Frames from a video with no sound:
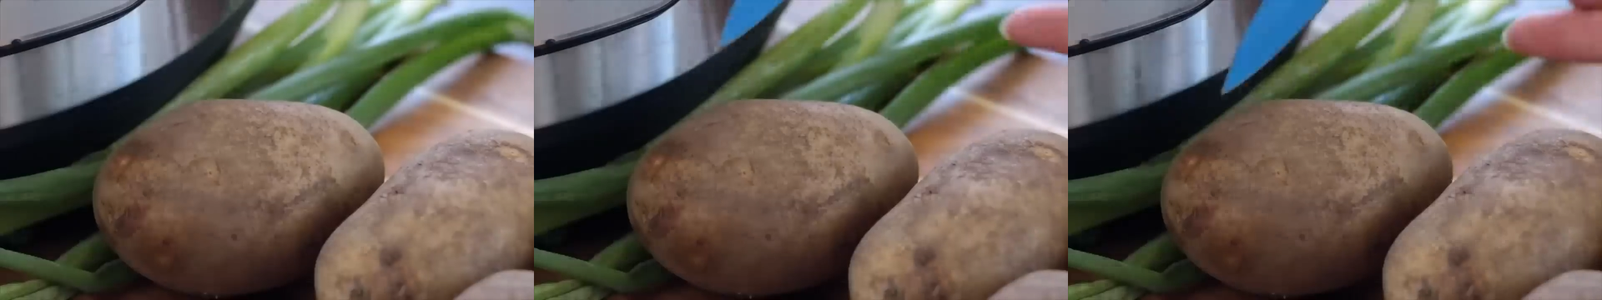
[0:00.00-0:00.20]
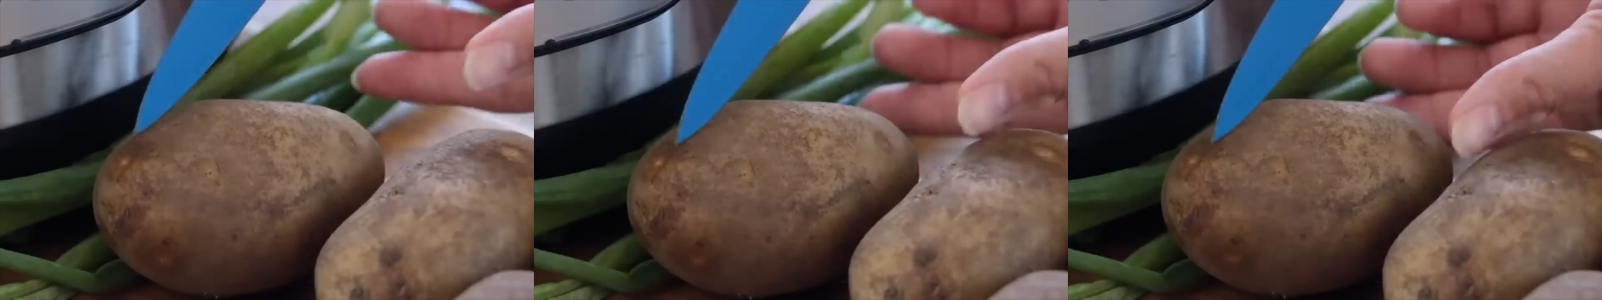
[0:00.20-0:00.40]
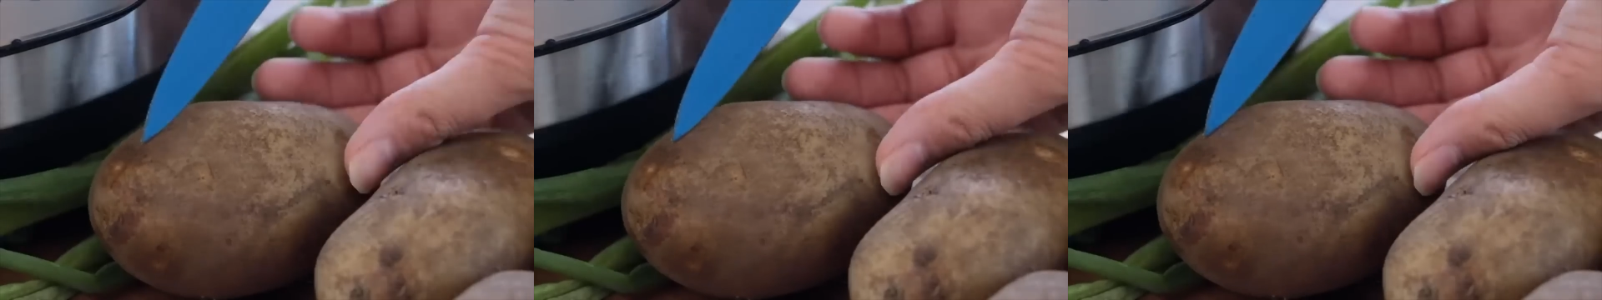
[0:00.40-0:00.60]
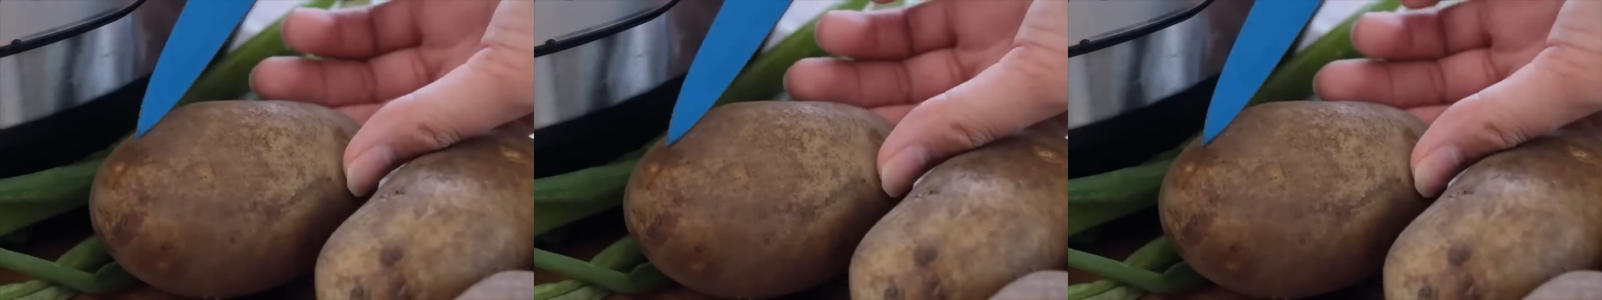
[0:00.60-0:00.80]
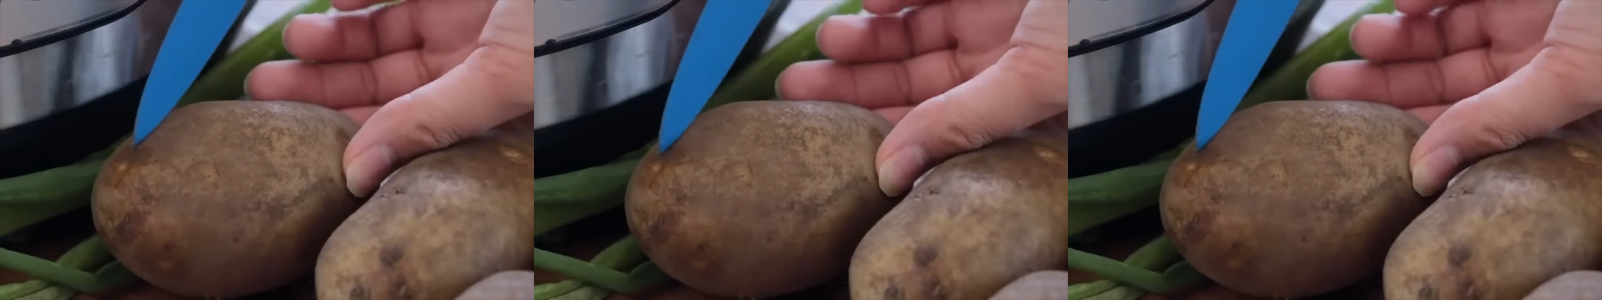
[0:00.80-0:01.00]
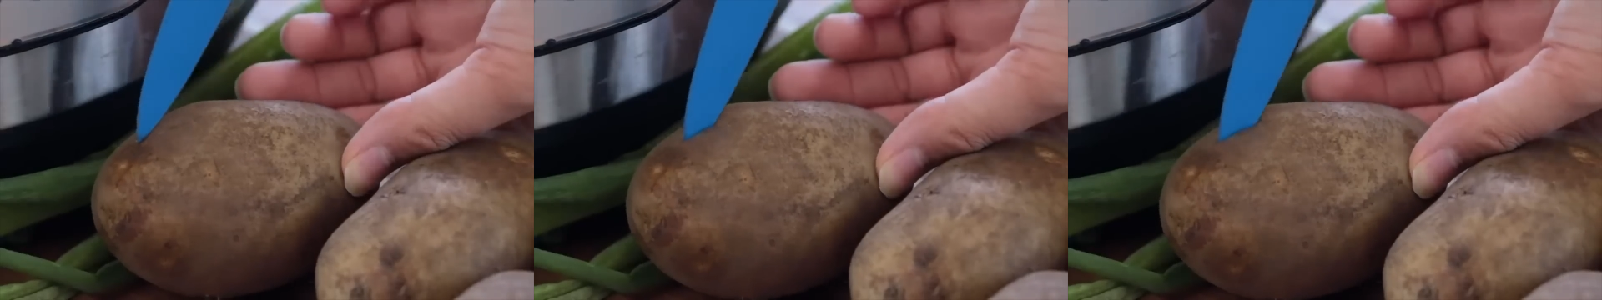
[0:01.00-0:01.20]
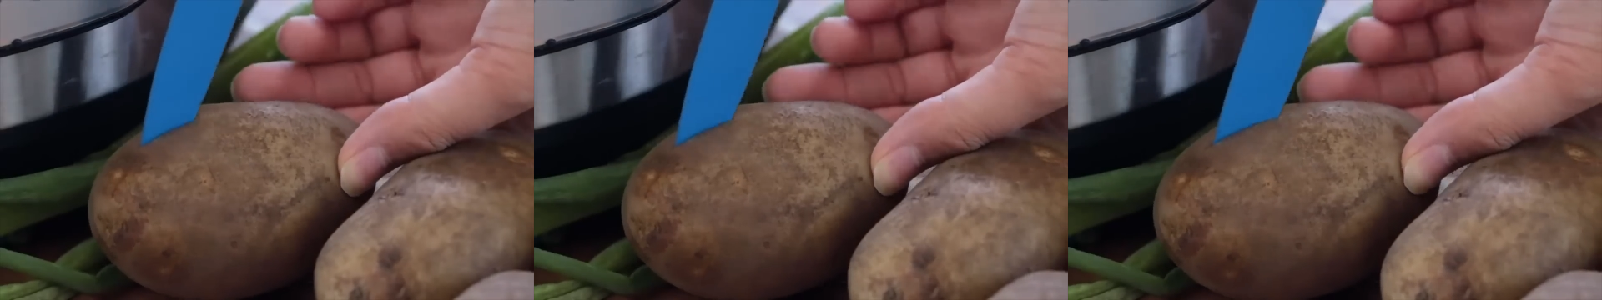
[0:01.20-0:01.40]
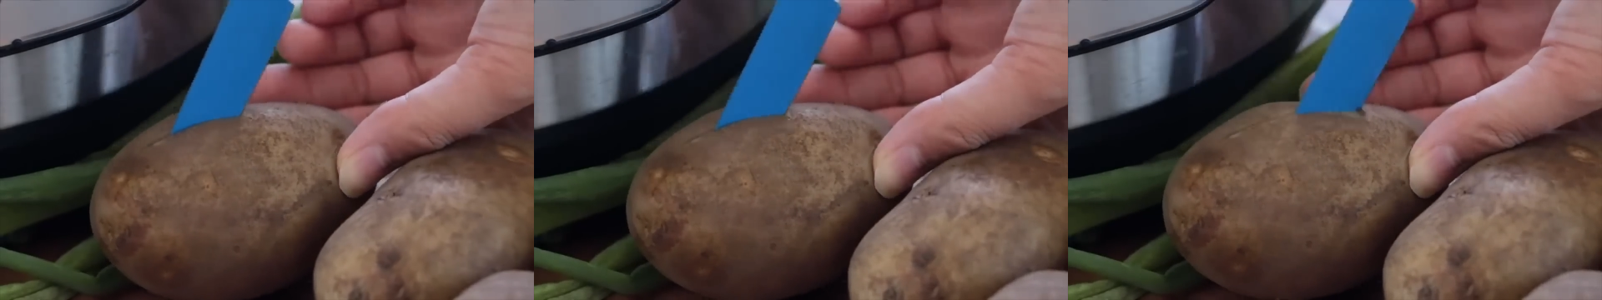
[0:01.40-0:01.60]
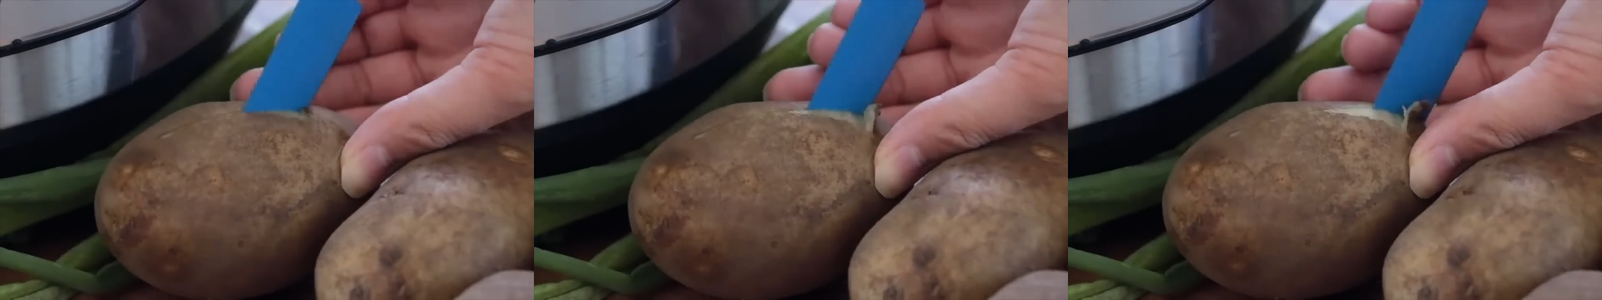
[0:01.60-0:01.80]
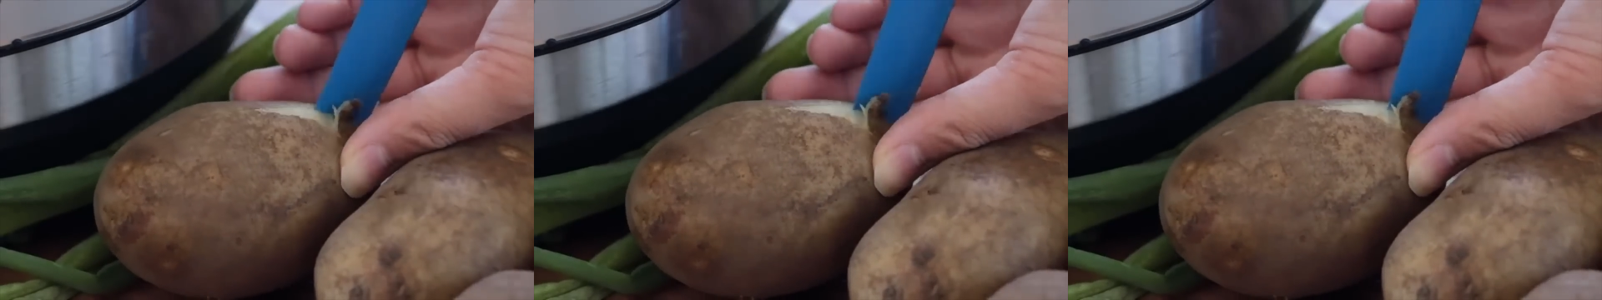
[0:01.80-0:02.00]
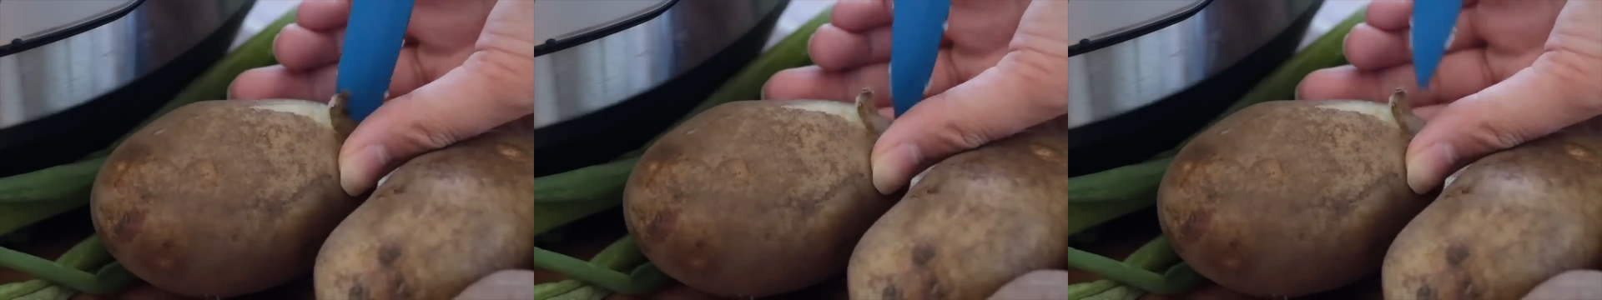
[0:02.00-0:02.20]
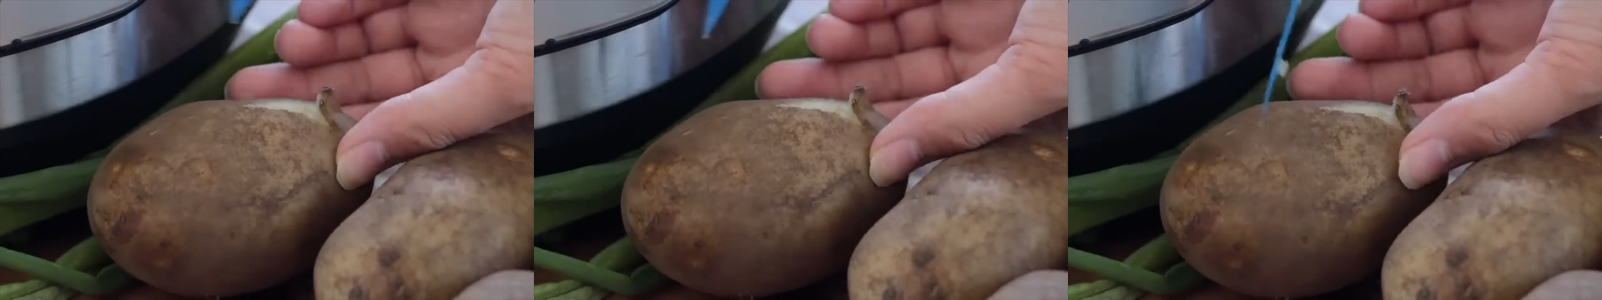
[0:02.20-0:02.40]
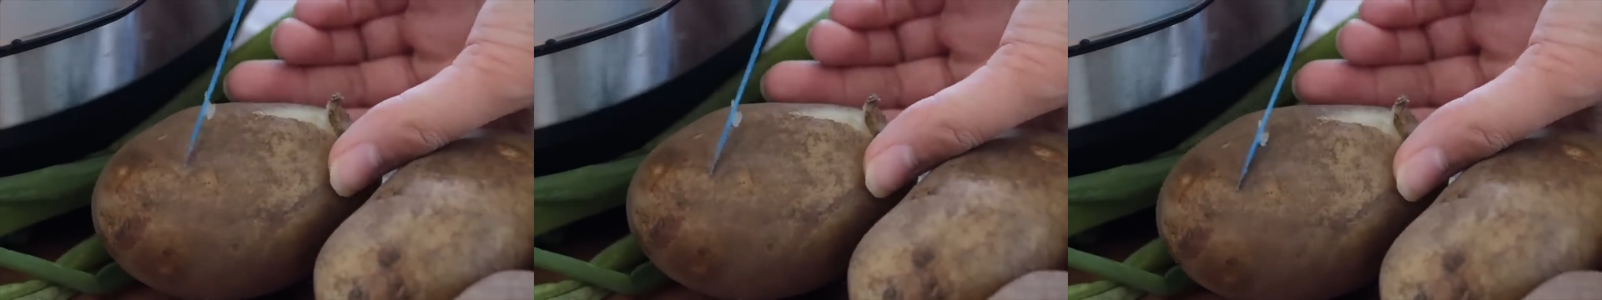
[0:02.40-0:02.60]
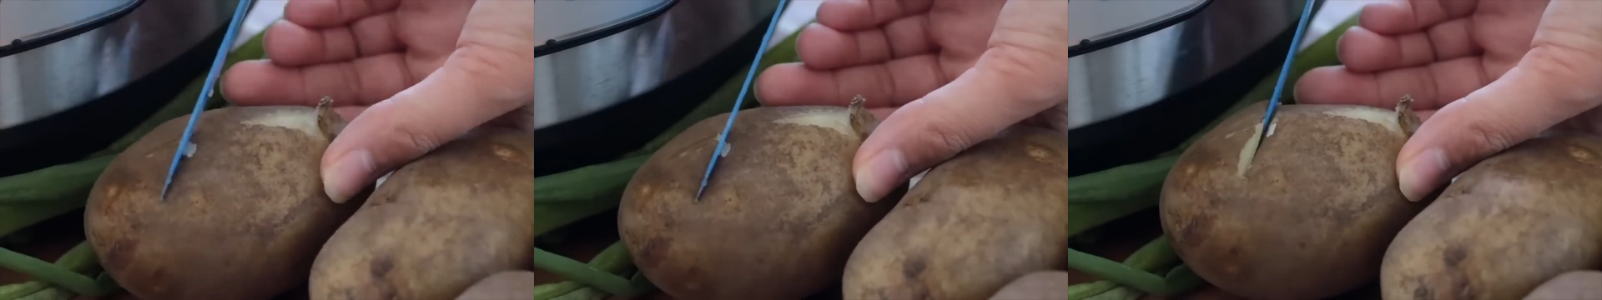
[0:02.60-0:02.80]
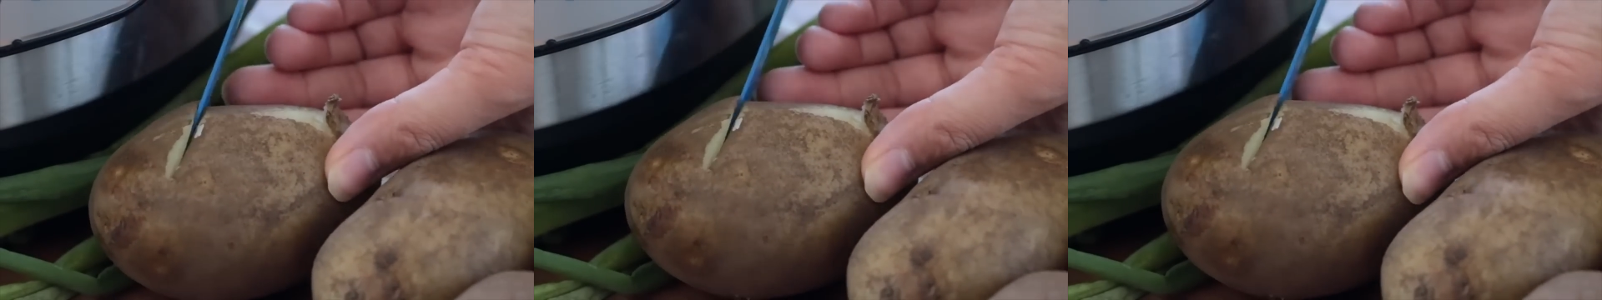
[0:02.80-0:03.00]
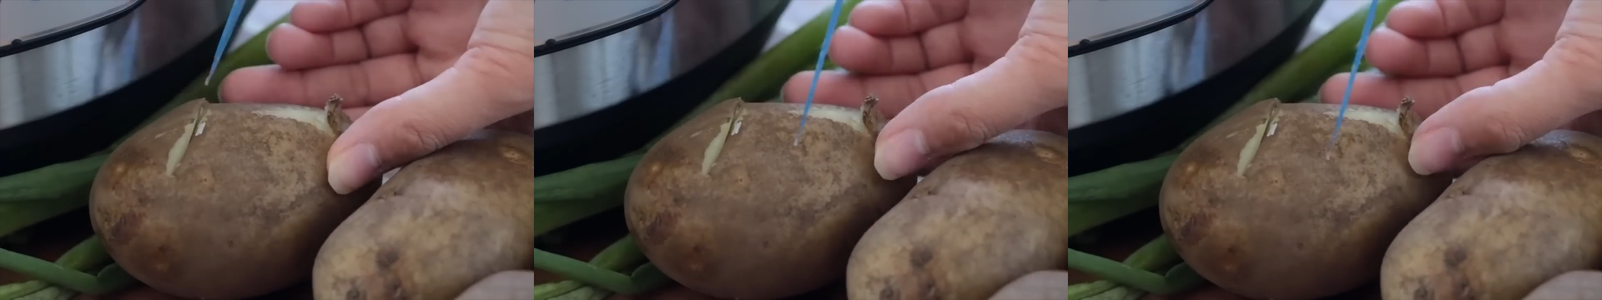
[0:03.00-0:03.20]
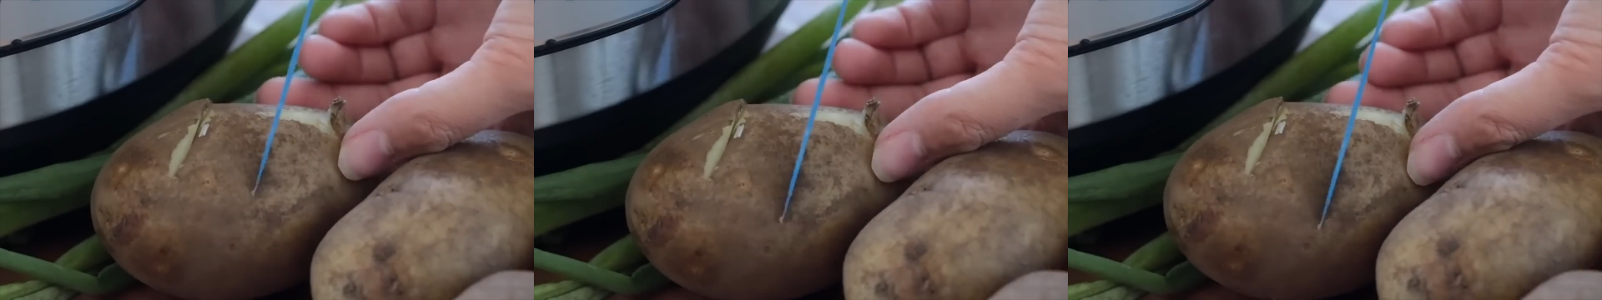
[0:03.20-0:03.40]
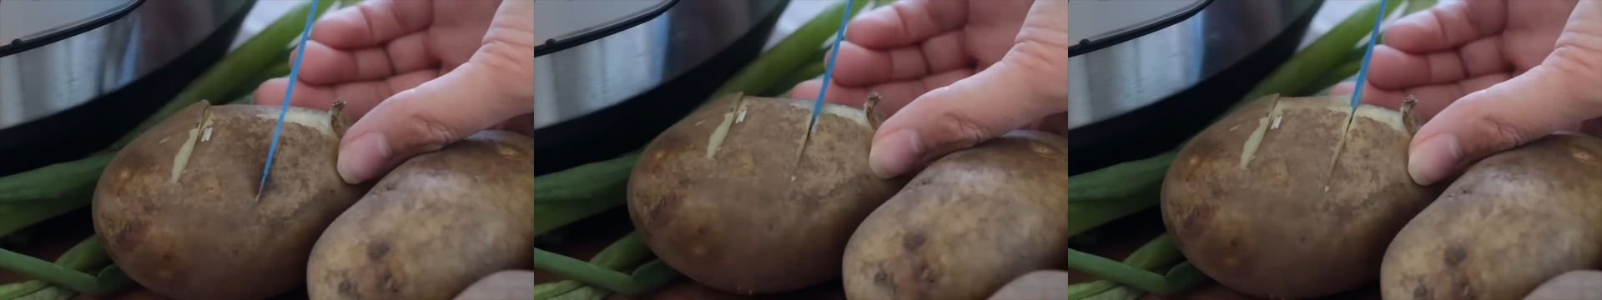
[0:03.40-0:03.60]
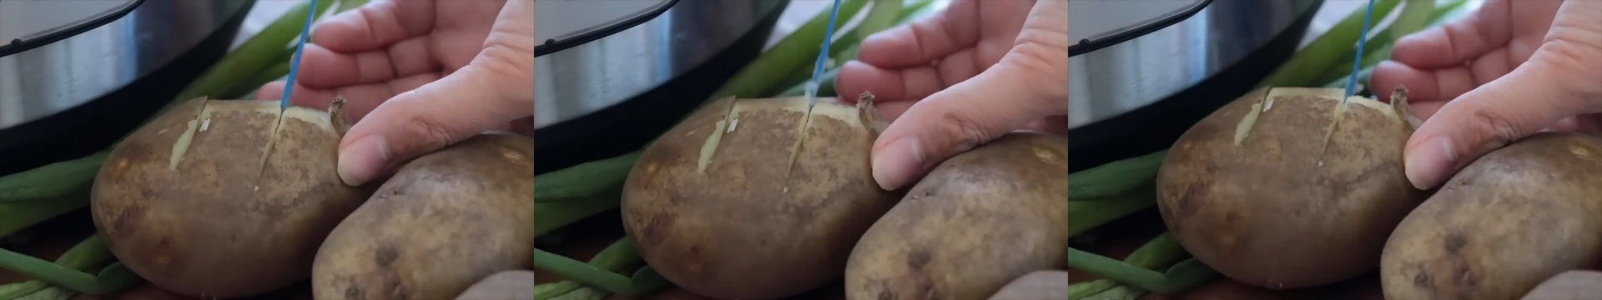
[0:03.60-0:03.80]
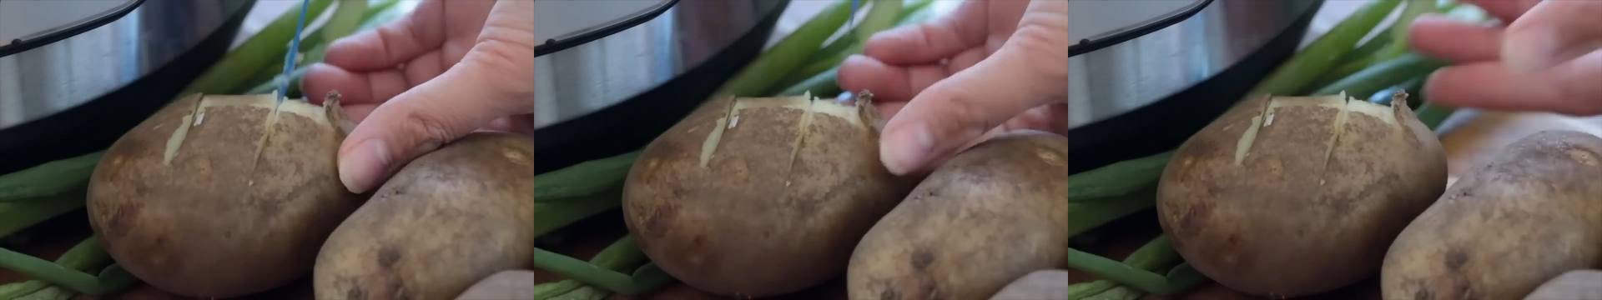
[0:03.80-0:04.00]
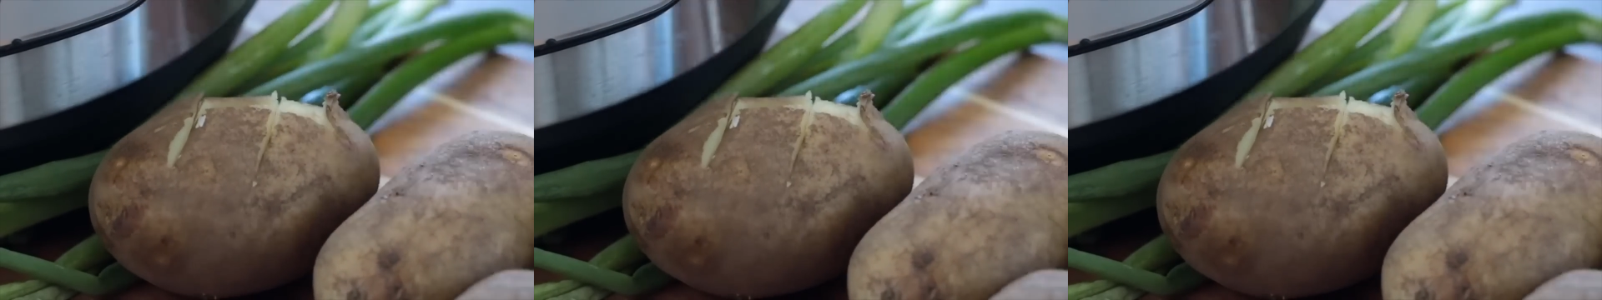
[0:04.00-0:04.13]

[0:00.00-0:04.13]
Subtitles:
Nobody's mouth can be seen.